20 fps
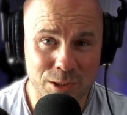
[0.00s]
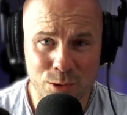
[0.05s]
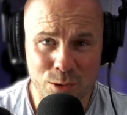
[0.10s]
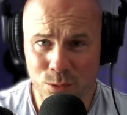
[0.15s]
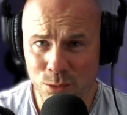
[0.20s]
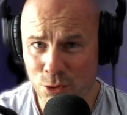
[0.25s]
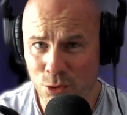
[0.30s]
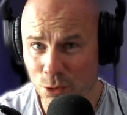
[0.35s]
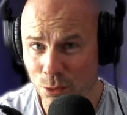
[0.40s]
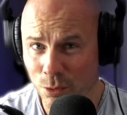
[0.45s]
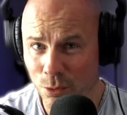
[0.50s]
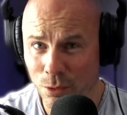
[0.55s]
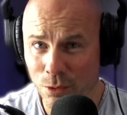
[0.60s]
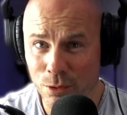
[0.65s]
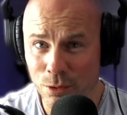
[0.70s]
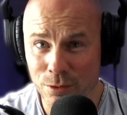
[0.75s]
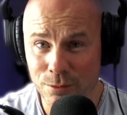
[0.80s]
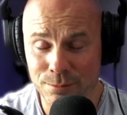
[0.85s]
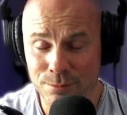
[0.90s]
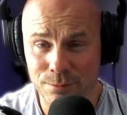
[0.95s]
your
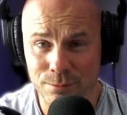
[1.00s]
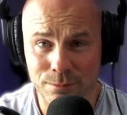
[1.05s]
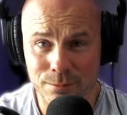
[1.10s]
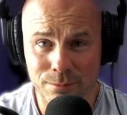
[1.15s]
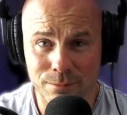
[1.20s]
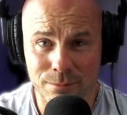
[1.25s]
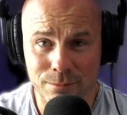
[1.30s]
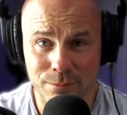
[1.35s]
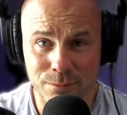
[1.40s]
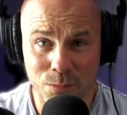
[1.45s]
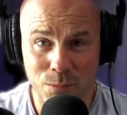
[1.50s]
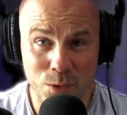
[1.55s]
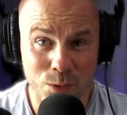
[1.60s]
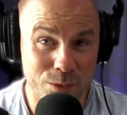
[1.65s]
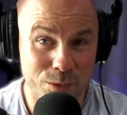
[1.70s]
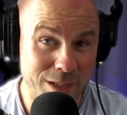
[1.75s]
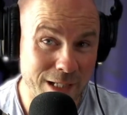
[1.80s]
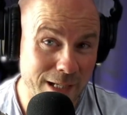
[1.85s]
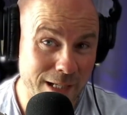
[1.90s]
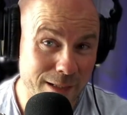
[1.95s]
jaw,
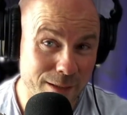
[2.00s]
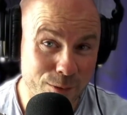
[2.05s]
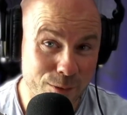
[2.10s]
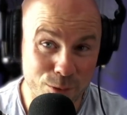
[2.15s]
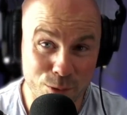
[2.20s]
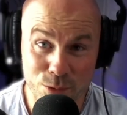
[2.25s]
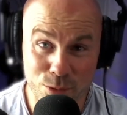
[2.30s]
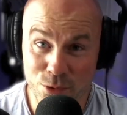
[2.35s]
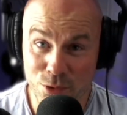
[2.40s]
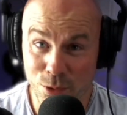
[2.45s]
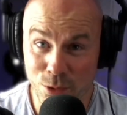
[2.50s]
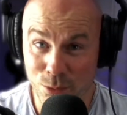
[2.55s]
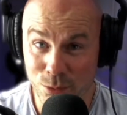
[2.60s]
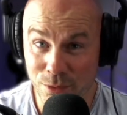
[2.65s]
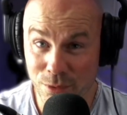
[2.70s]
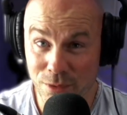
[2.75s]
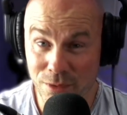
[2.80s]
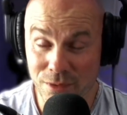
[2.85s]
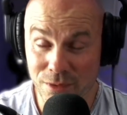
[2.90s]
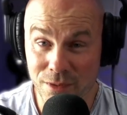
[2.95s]
your neck, or your
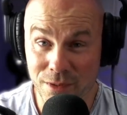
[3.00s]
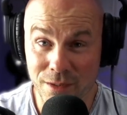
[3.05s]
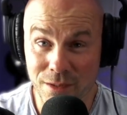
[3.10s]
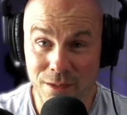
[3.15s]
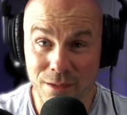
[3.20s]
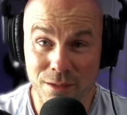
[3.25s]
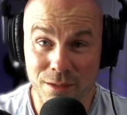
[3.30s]
shoulders.